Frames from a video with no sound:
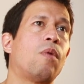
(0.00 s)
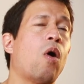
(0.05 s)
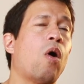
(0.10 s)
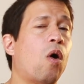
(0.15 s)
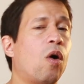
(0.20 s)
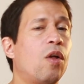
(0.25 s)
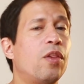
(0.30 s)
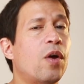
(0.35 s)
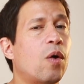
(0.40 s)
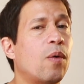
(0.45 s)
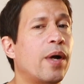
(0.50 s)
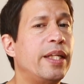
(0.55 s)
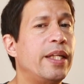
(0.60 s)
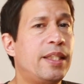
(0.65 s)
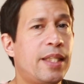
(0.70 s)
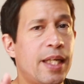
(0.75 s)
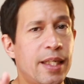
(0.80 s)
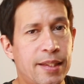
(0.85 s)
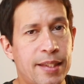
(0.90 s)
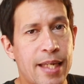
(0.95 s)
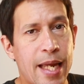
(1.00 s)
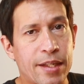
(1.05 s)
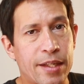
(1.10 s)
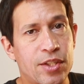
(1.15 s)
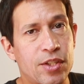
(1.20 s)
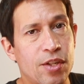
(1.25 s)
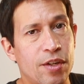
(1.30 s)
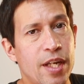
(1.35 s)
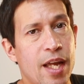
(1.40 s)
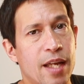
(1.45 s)
Although I did
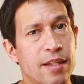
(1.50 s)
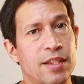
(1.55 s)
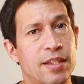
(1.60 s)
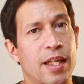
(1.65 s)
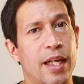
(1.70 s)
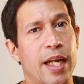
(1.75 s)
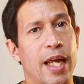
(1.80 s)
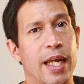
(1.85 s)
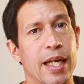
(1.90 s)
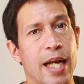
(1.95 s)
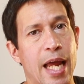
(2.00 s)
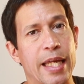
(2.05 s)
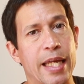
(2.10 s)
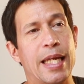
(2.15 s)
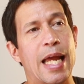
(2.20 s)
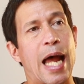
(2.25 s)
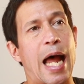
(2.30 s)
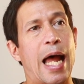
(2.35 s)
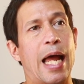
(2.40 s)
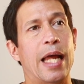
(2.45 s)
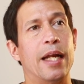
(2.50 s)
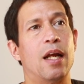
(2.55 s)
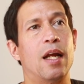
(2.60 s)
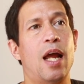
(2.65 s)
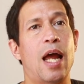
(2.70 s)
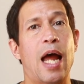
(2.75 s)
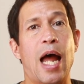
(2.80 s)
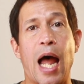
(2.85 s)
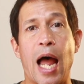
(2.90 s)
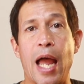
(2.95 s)
text her yesterday and
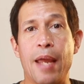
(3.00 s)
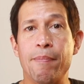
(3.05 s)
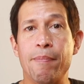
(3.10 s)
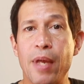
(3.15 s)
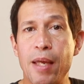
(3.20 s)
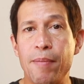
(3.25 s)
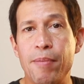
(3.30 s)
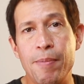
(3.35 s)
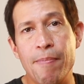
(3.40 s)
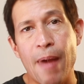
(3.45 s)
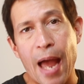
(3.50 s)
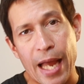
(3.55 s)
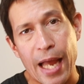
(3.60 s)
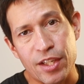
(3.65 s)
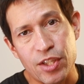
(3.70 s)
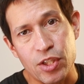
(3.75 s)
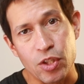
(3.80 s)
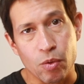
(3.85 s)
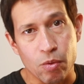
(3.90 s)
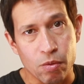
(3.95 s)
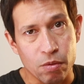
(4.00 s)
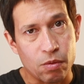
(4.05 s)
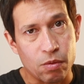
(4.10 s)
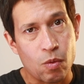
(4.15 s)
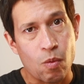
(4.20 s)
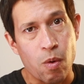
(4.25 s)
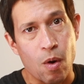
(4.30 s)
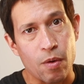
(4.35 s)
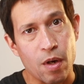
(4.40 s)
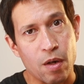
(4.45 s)
I may be back soon,
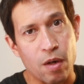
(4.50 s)
quote